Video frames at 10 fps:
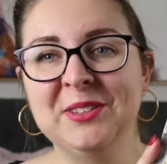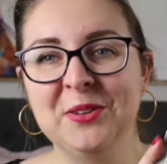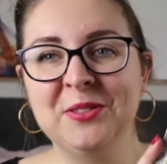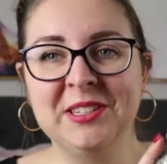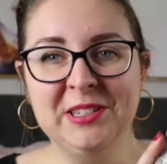So
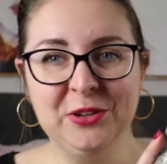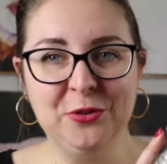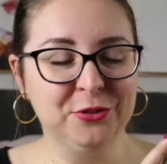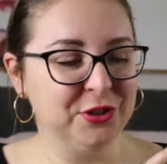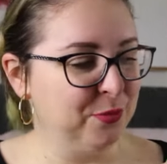this is the
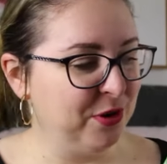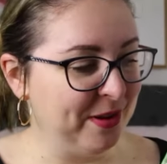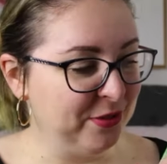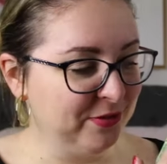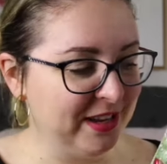gorgeous book
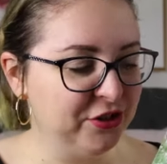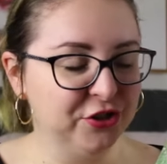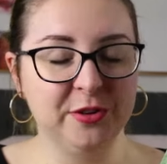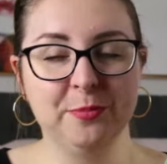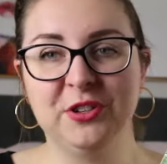about the
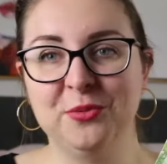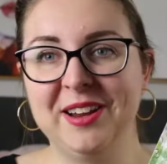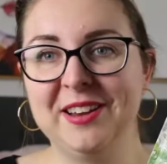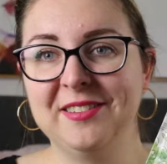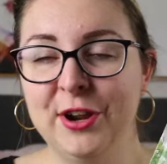relationship
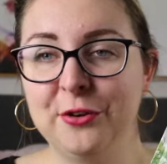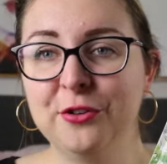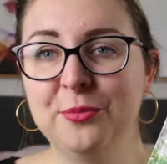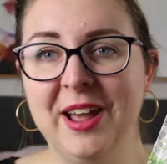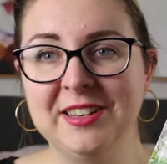between
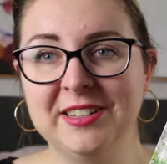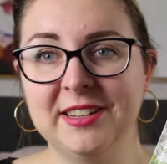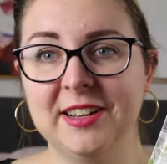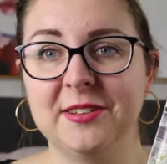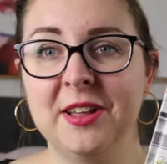Yacoub and
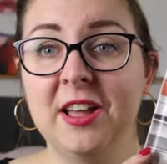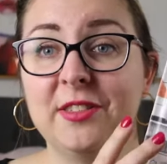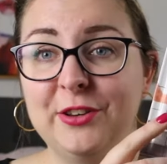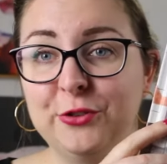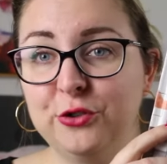Tinka.
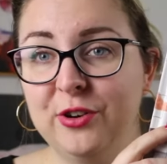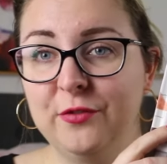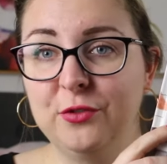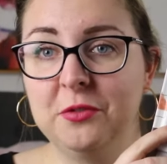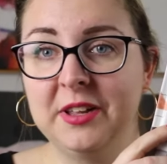They do
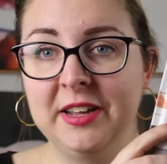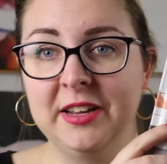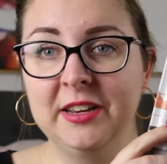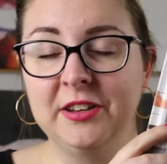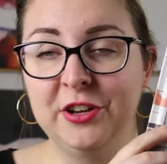travel
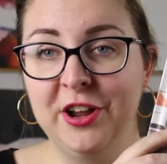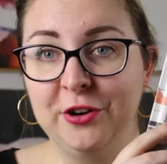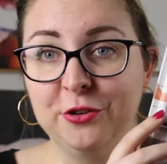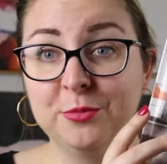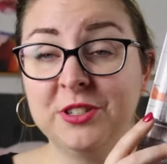in
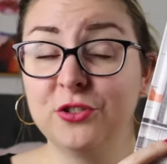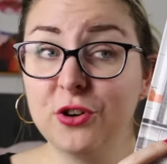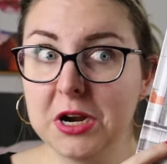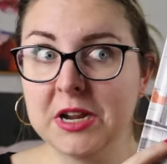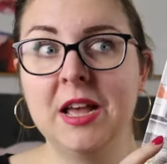Yacoub's
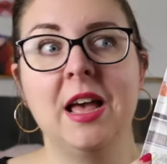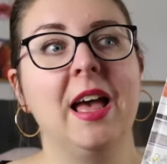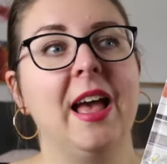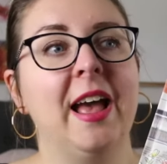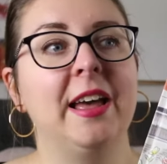truck,
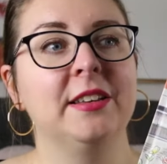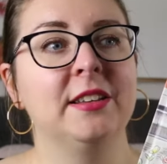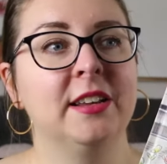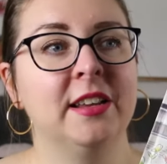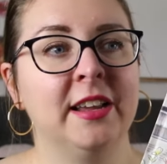
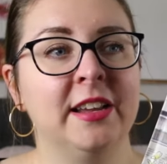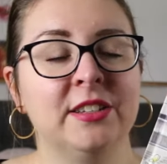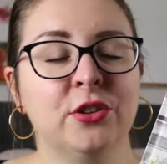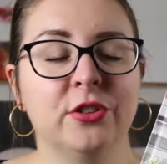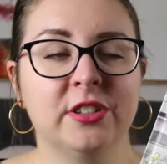and he
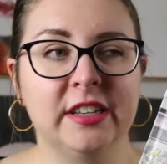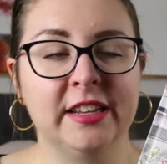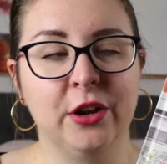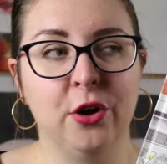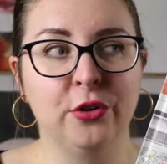is
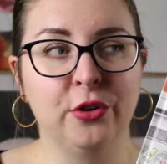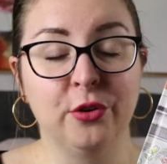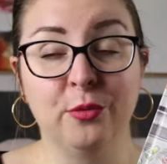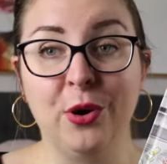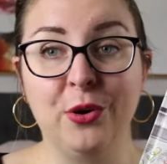constantly on
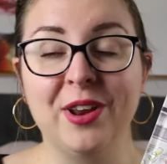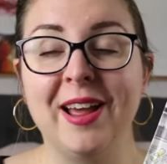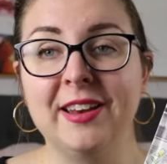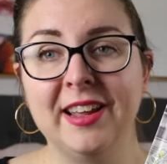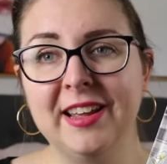the road
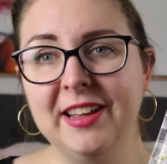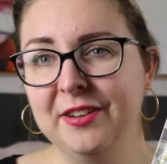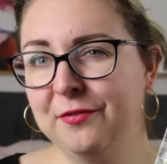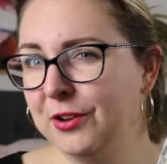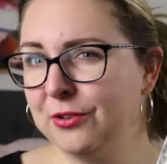and he
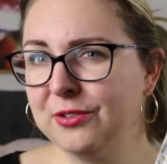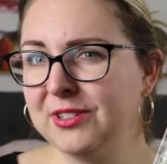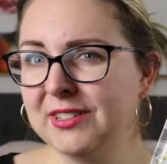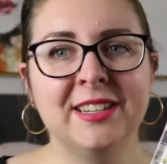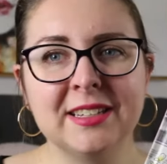
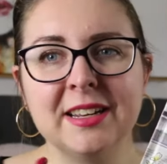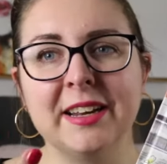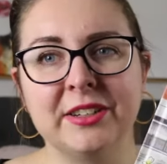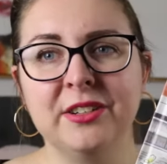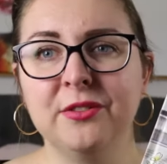feels
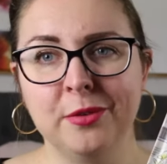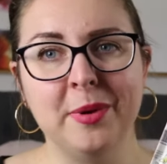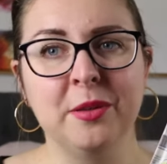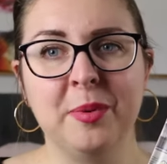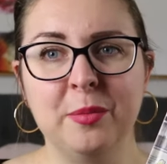disconnected from
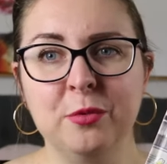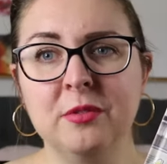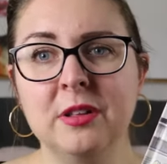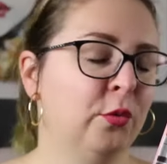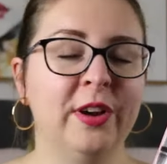other
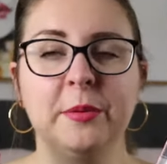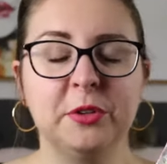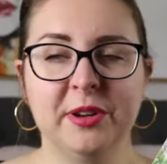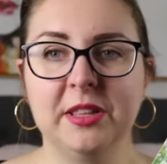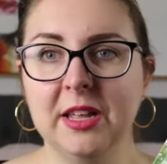people. Reading
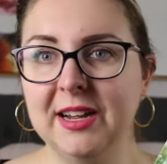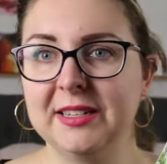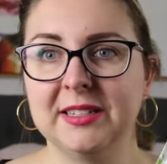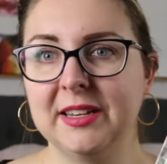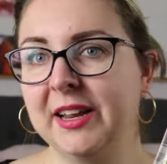between the
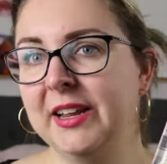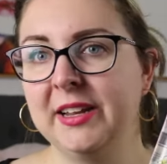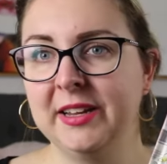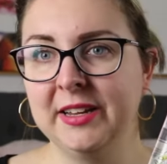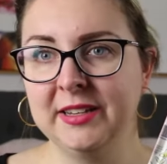lines,
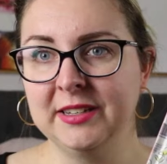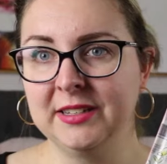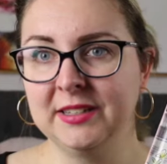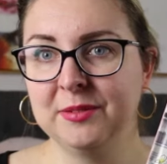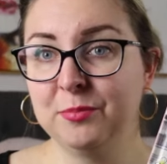he
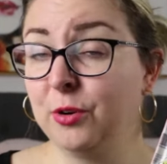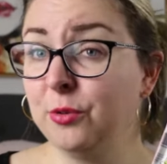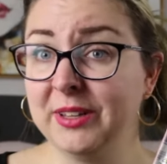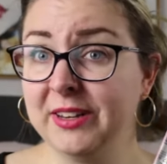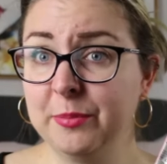is
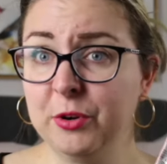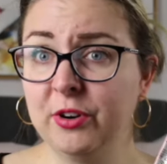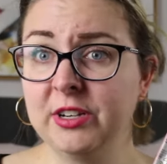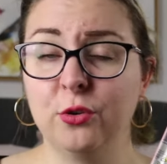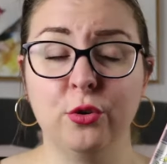probably an
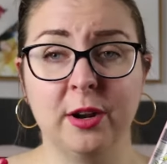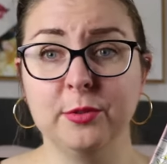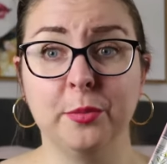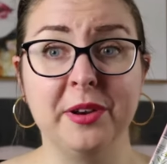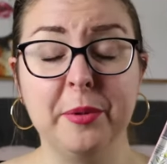immigrant or
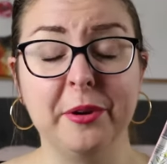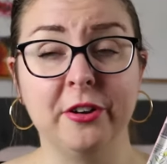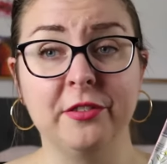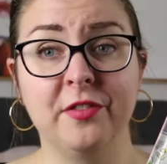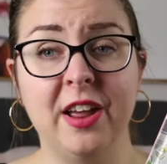comes from an
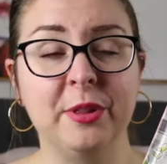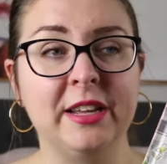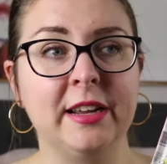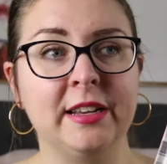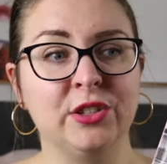immigrant
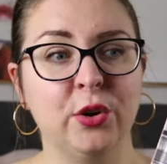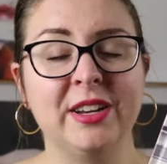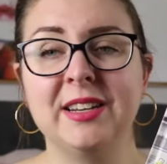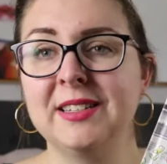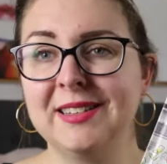family, and so he
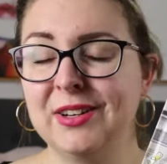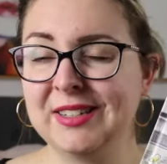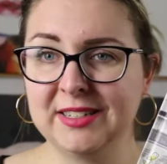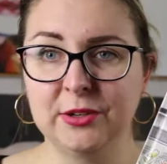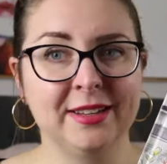doesn't
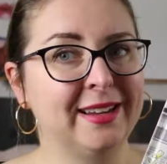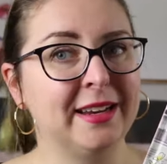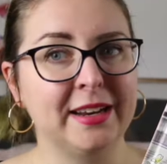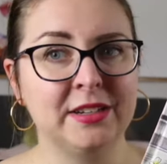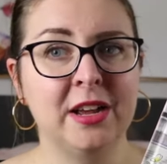necessarily
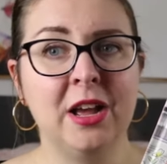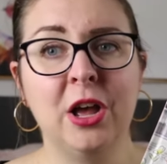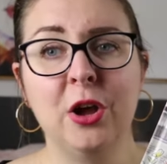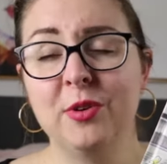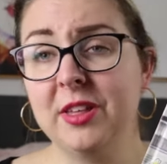connect
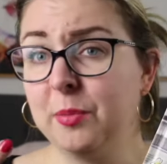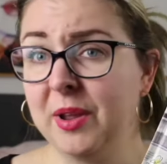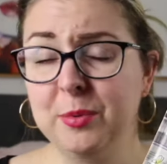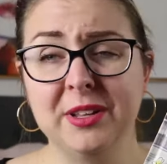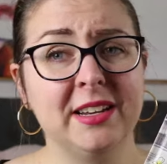with other
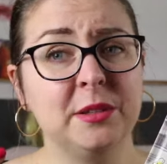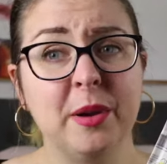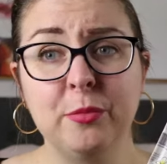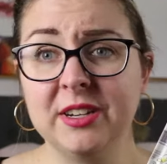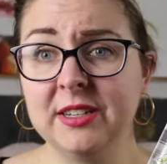people. He has
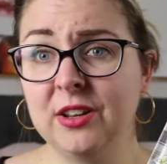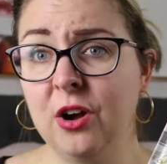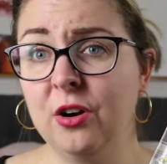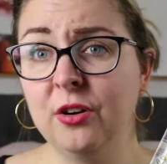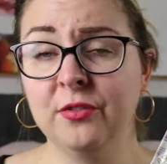memories
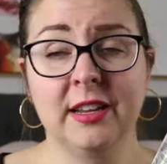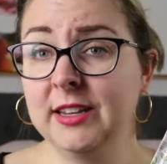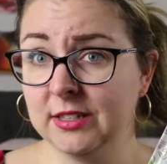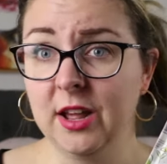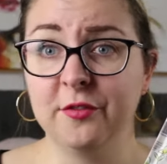of
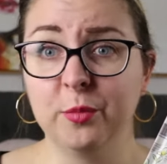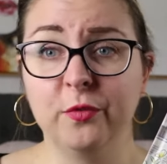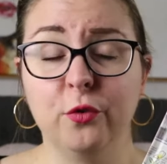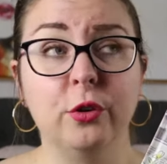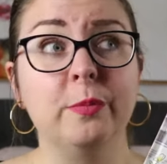his life
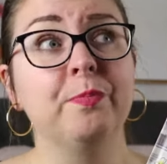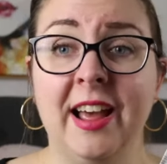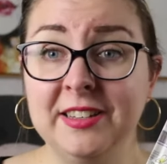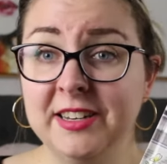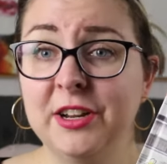before,
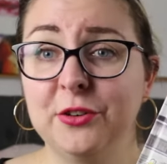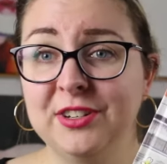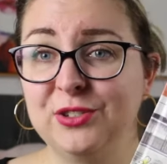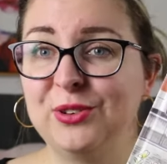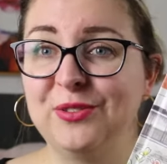and Tinka
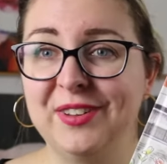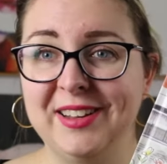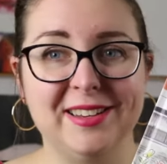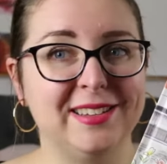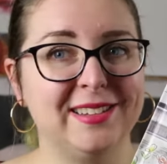is sort of
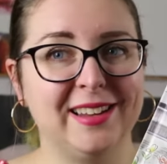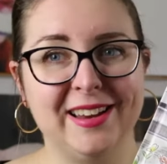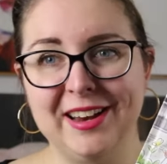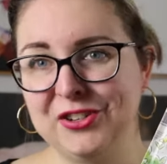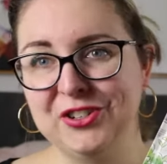his
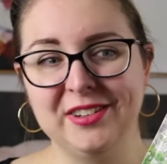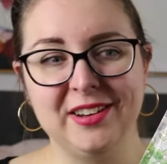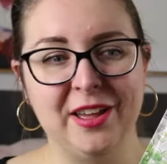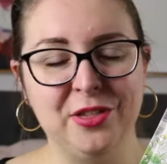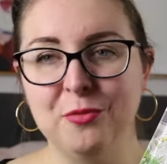connection
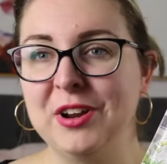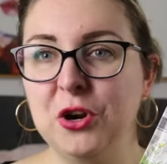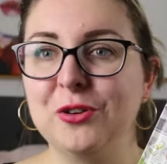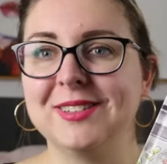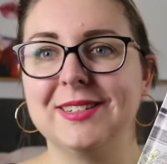and the one
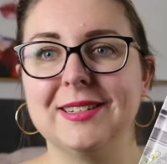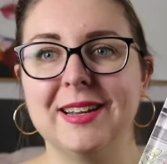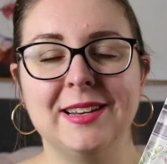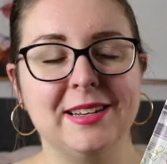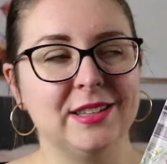constant
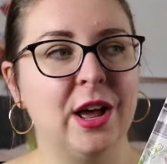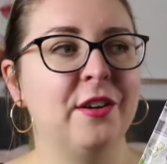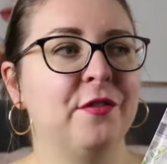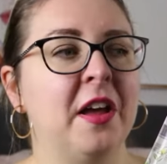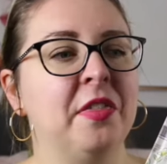in his
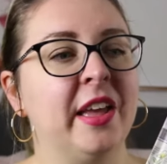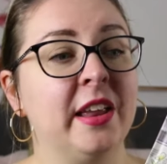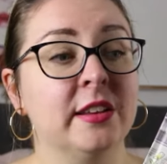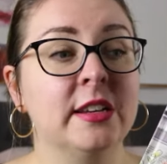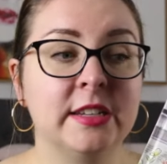life. And
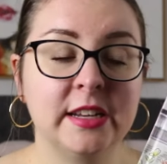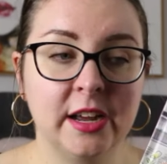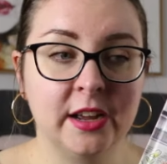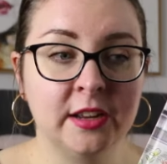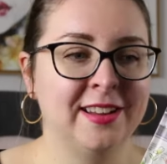then
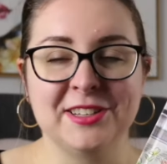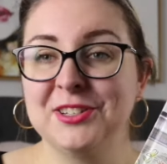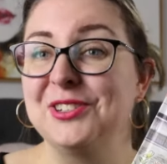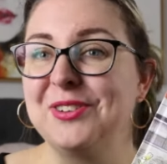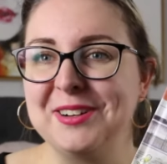Tinka gets
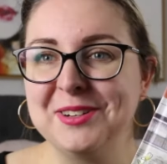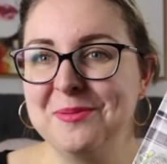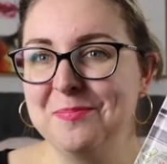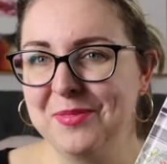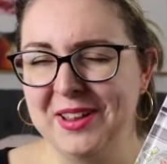distracted,
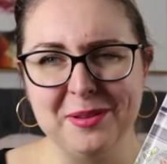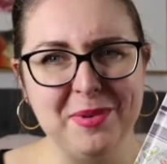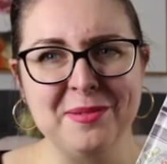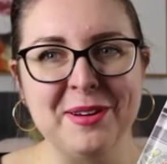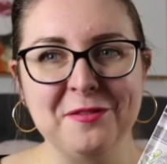I think,
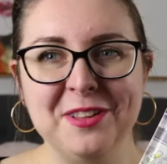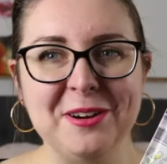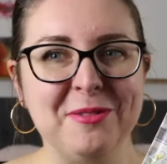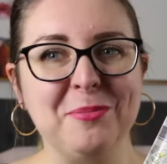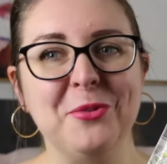by a butterfly
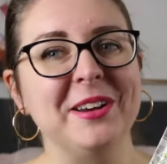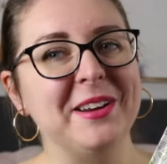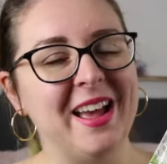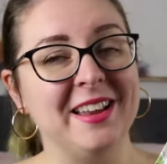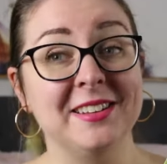at one point
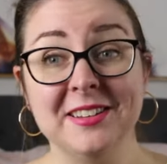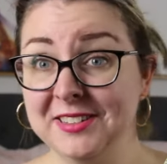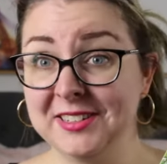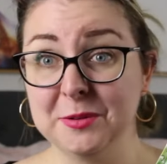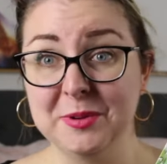and
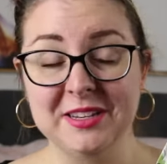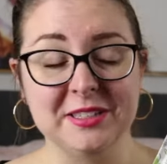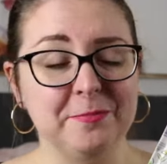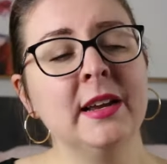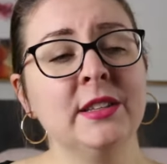
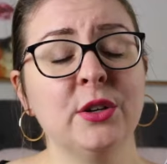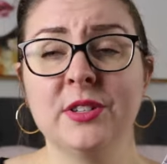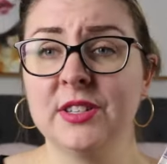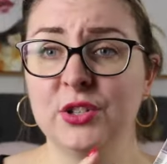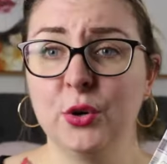disappears. And so
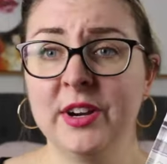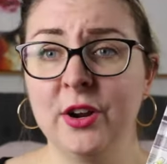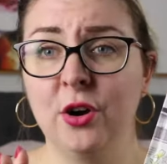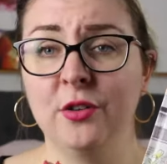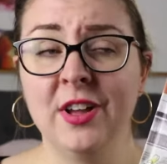it's the story
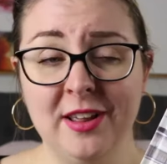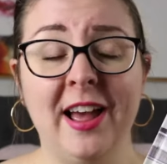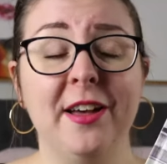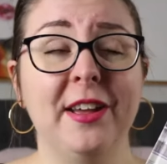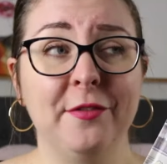of
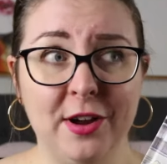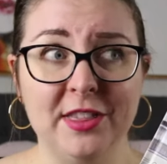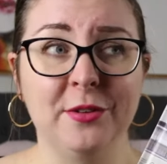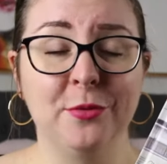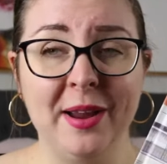how they find
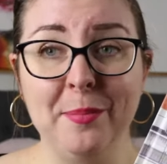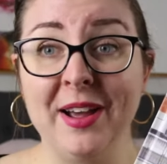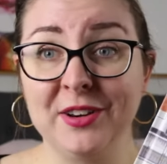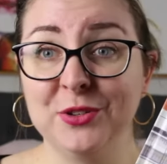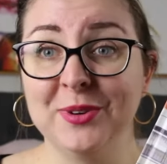their way
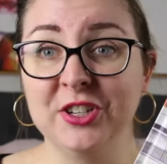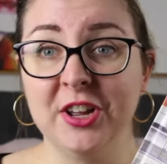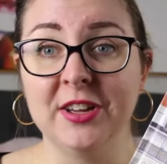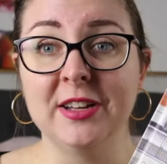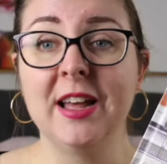back to each
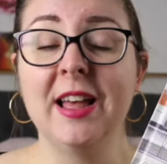other.